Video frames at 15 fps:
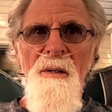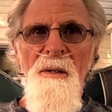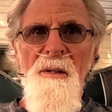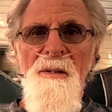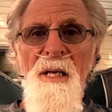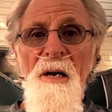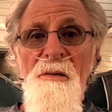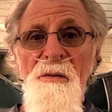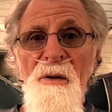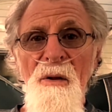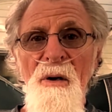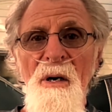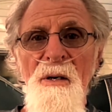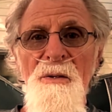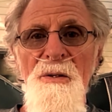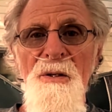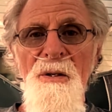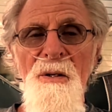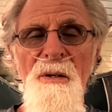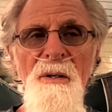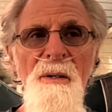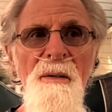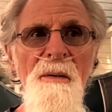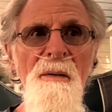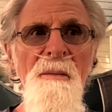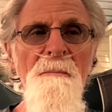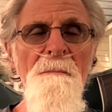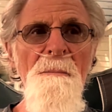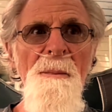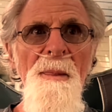a death lodge
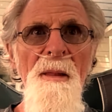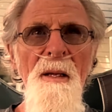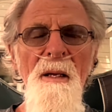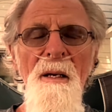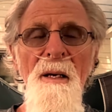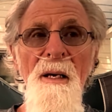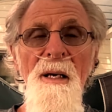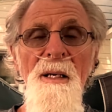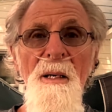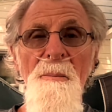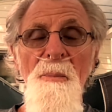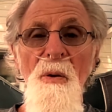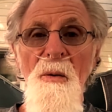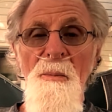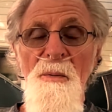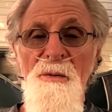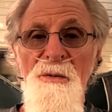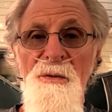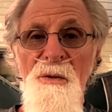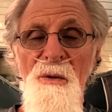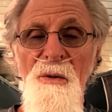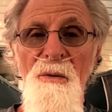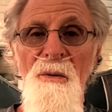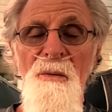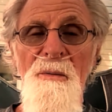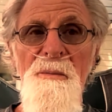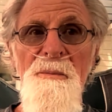and a purpose circle.